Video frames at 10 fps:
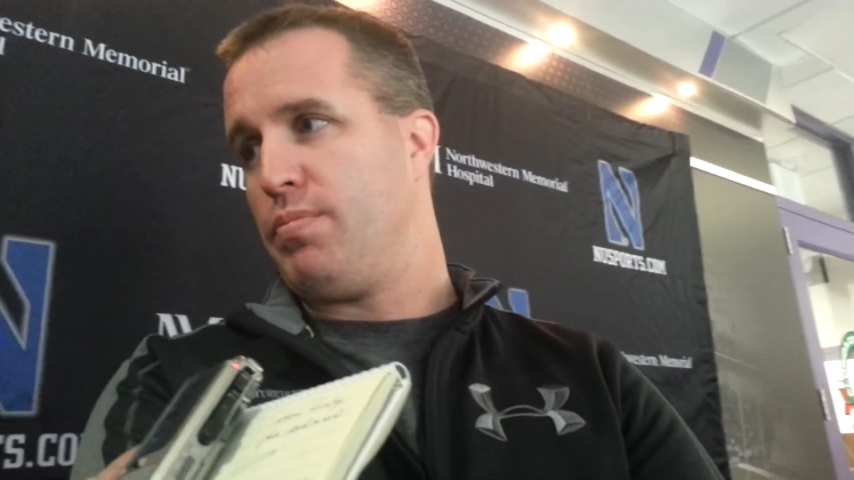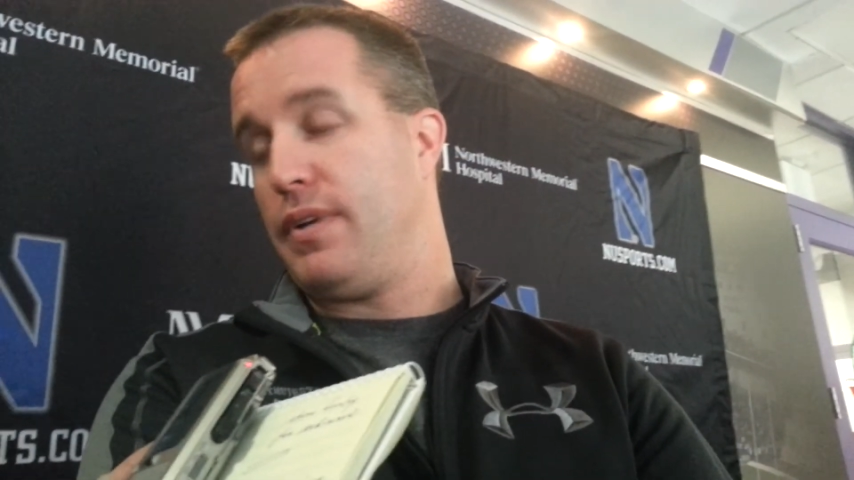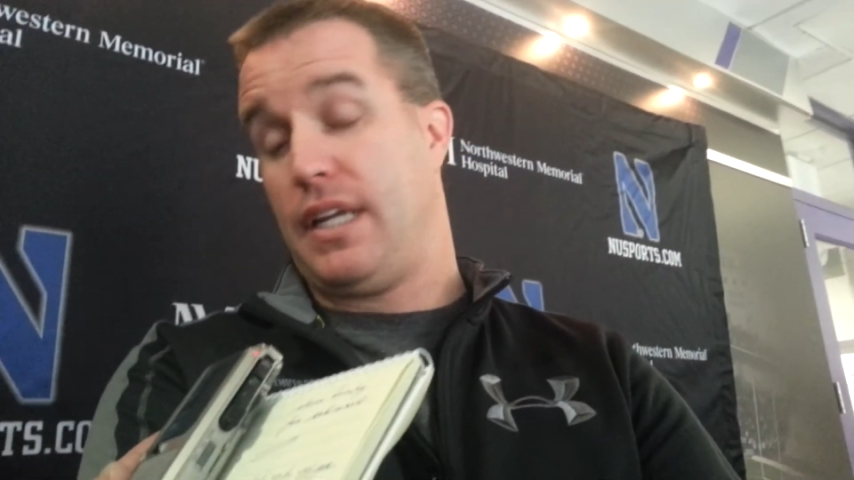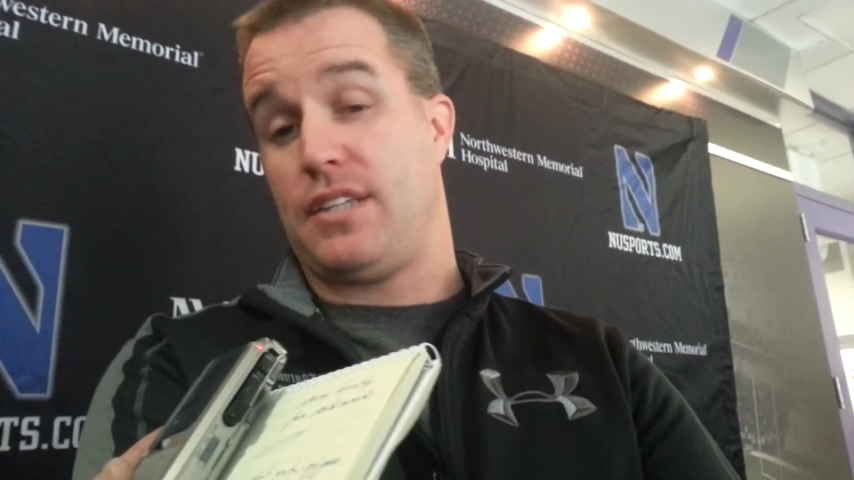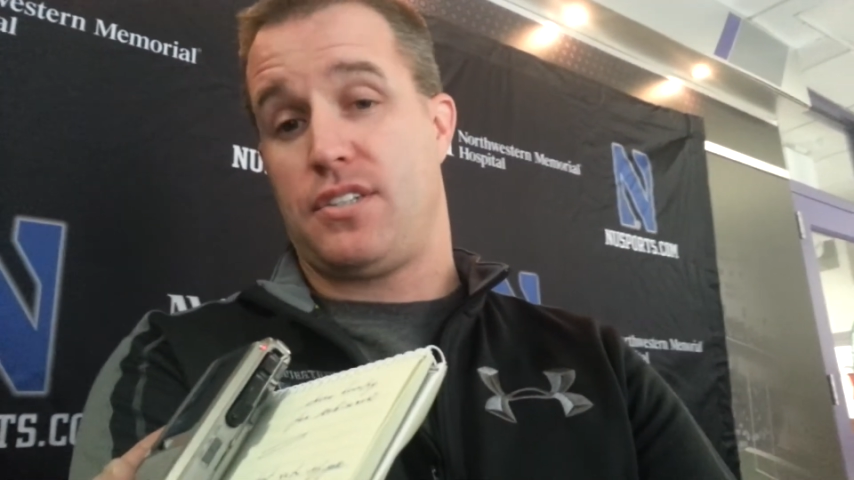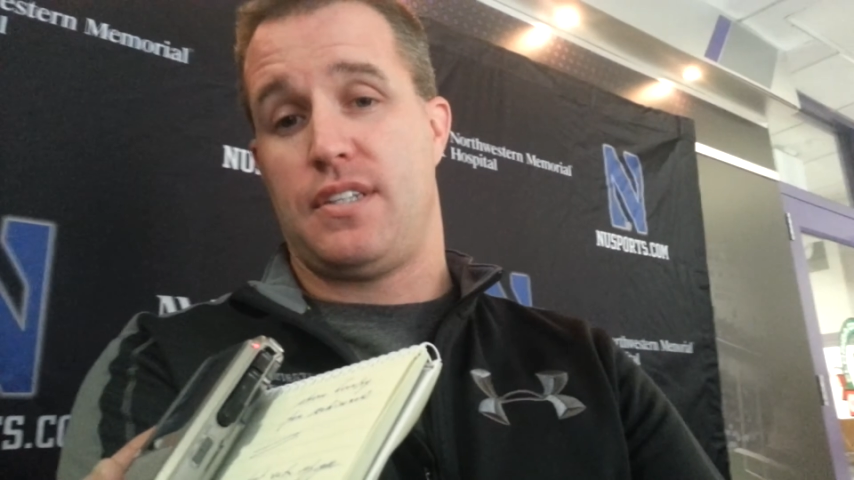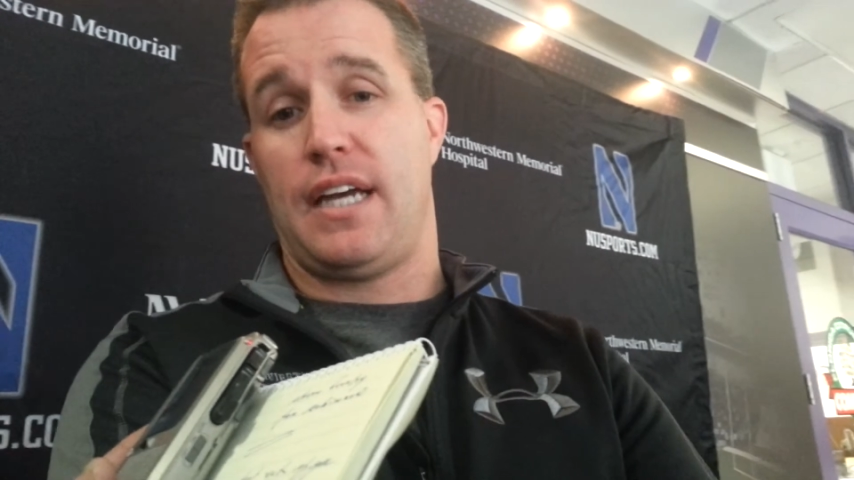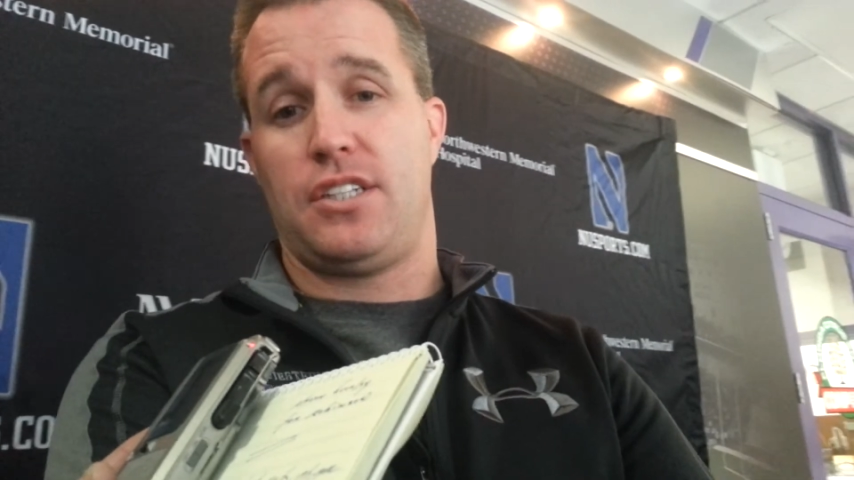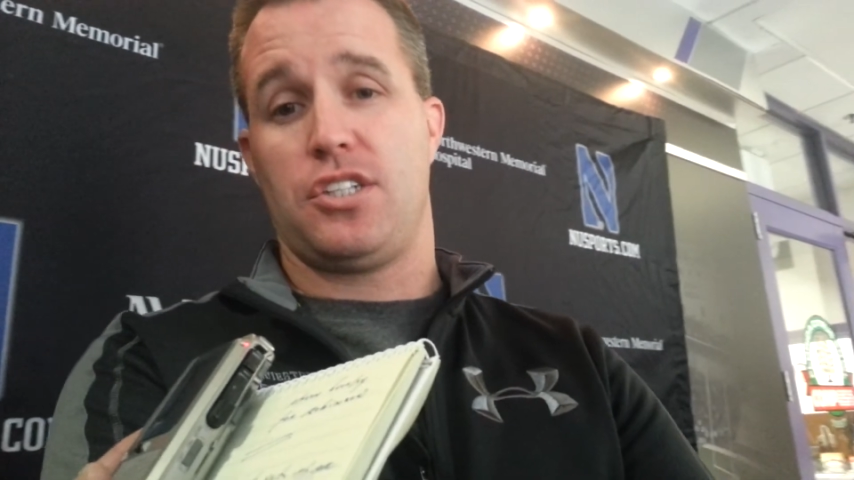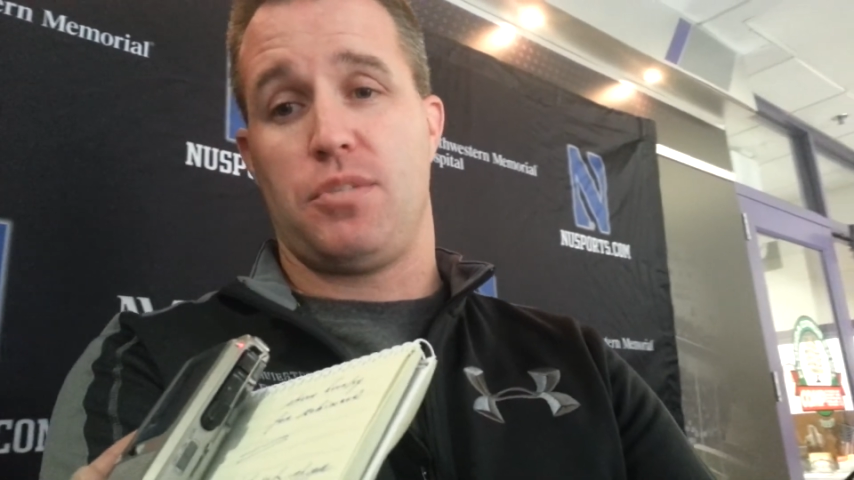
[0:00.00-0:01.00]
And that's
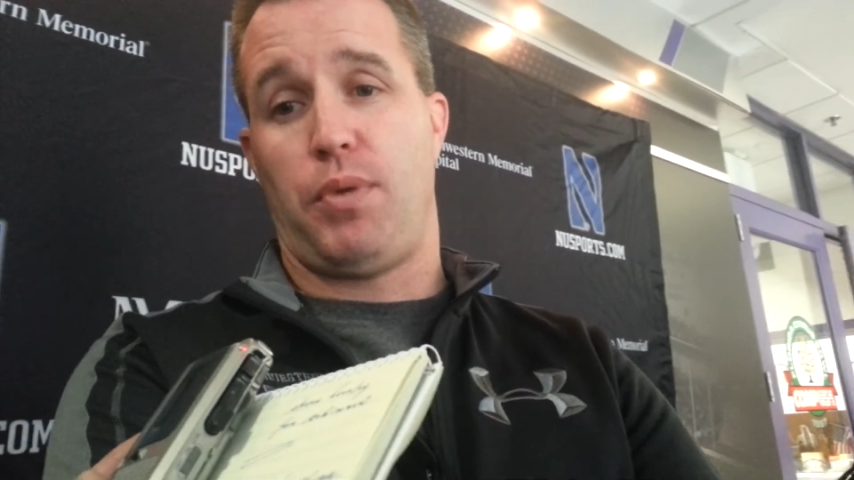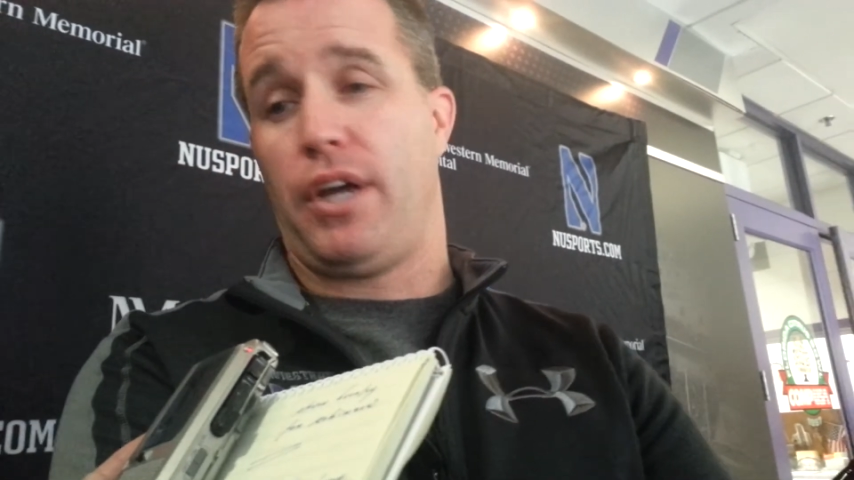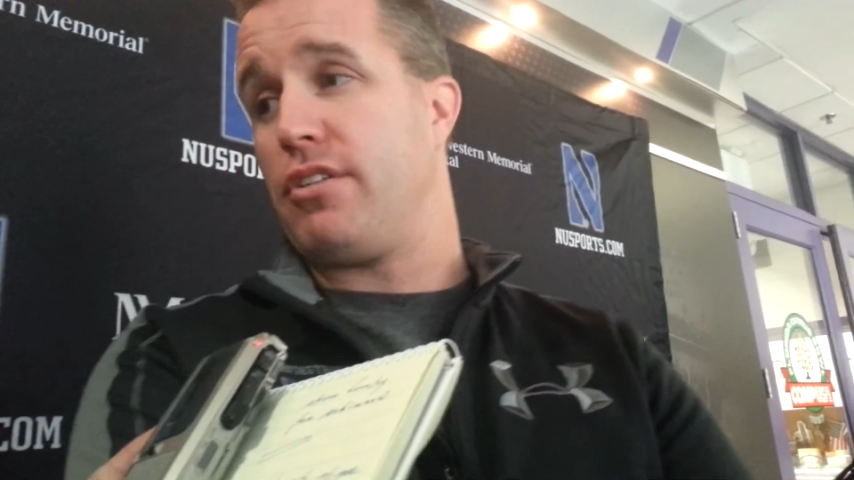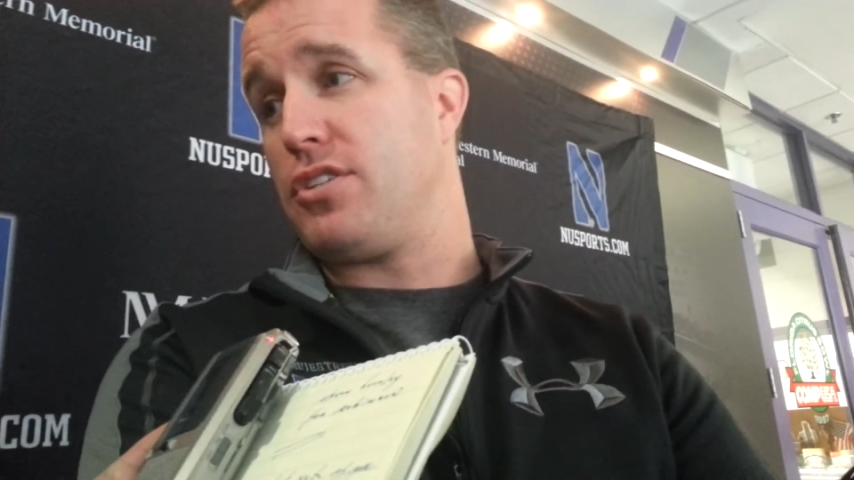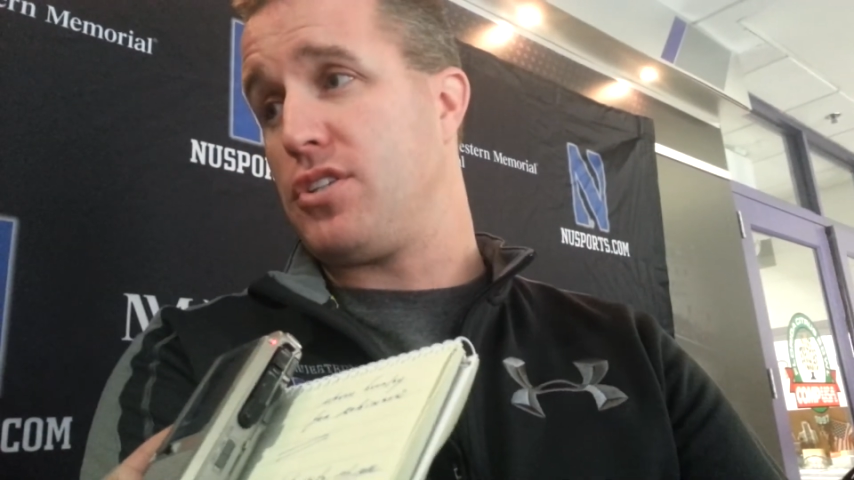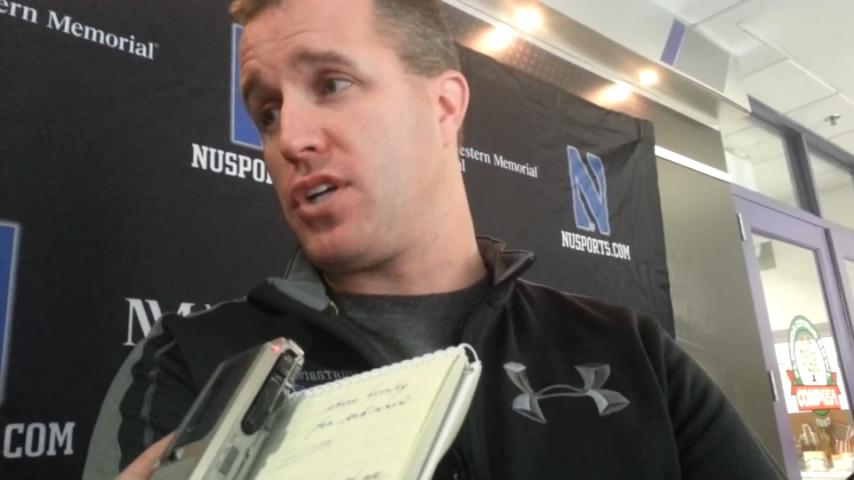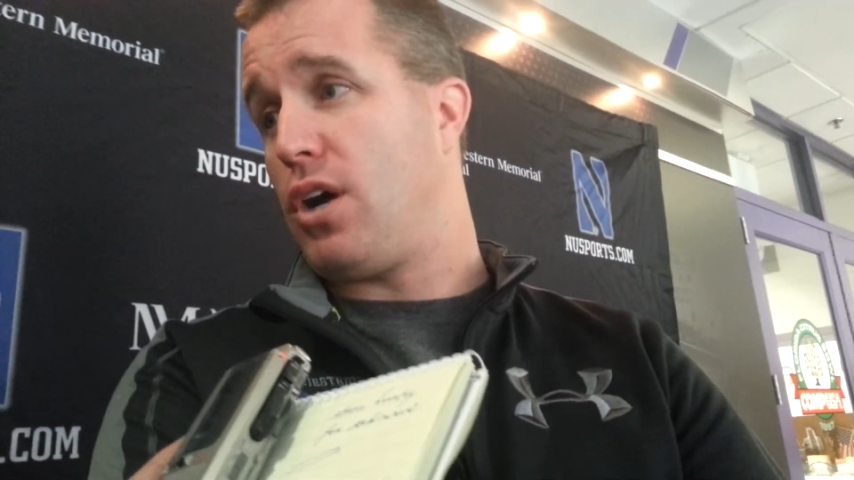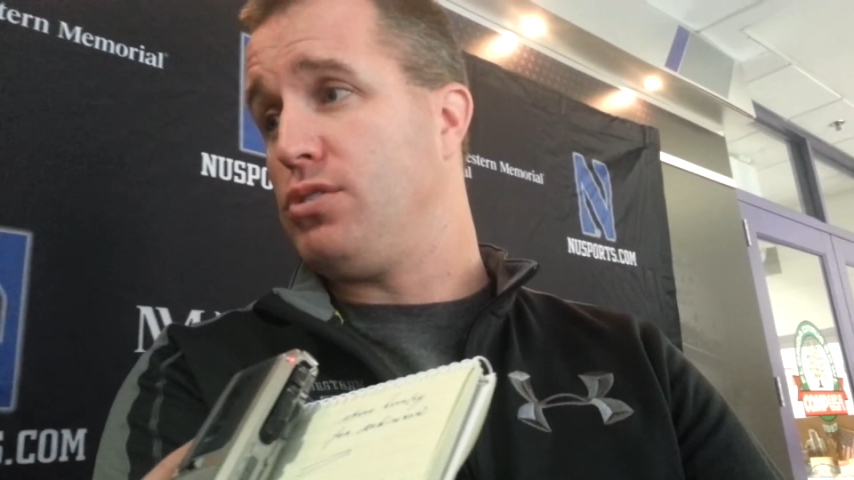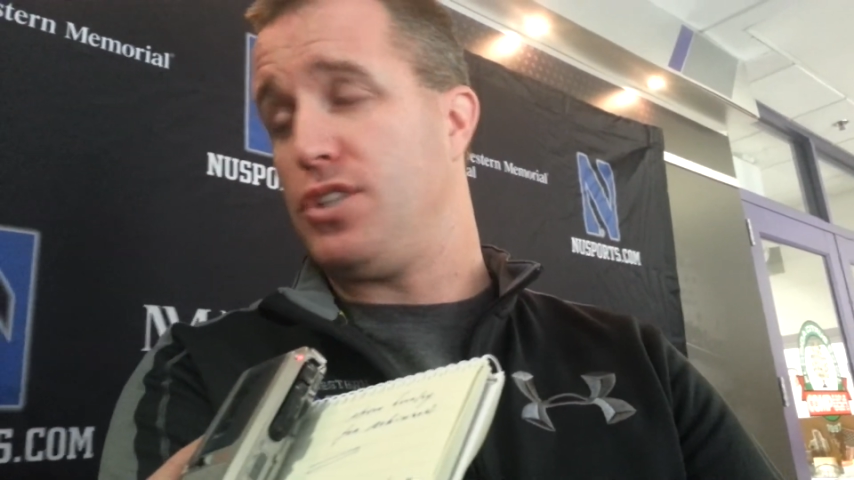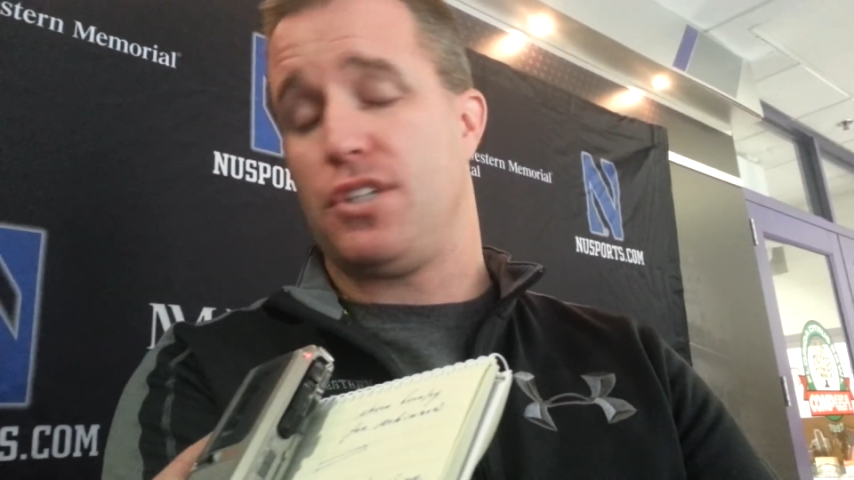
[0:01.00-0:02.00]
not just the players; it's the coaches,